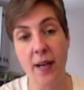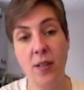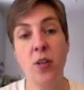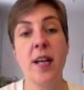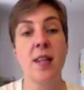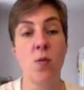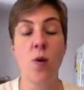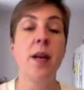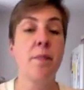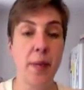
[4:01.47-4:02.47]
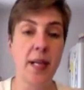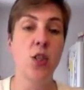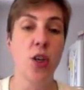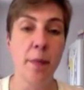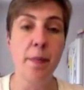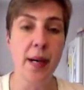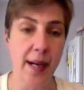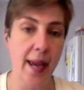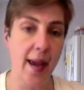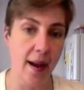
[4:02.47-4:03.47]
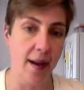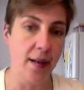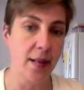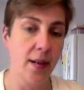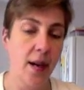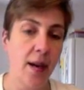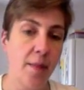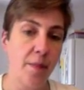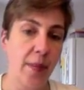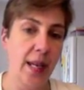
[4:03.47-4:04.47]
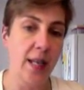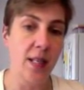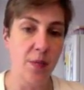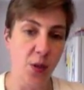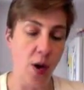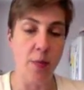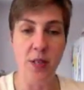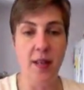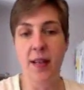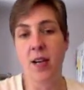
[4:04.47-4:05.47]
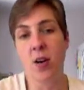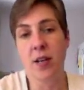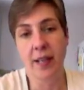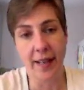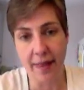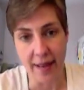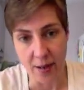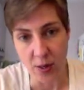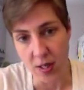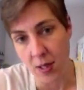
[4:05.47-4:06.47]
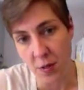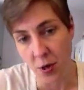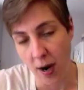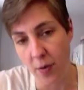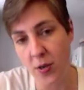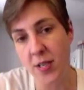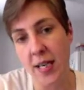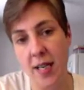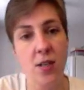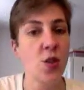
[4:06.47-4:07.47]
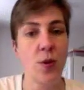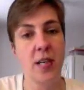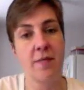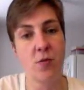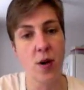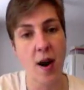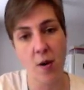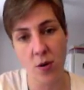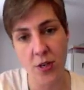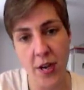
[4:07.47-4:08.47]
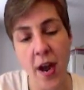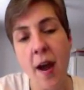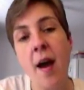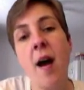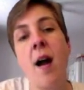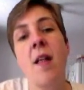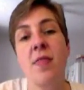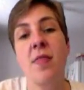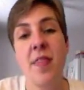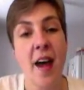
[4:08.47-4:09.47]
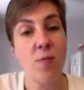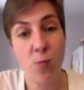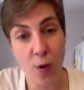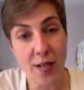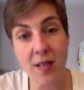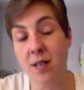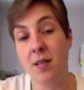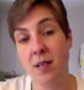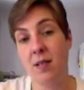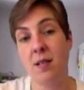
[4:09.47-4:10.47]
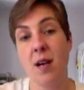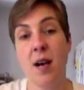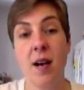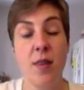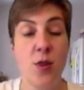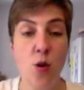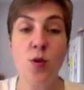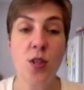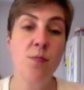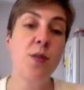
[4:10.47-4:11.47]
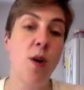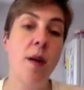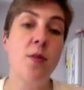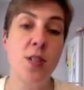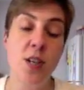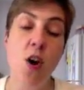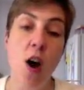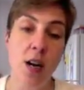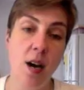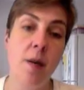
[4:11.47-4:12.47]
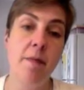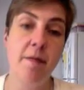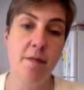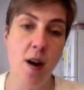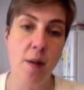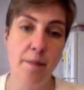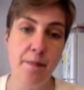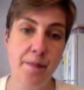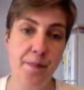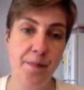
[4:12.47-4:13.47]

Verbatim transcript: I look at the one big jump I had in subscribers, I think I got like a thousand subscribers in 24 hours. That wasn't, uh, those subscribers did not come from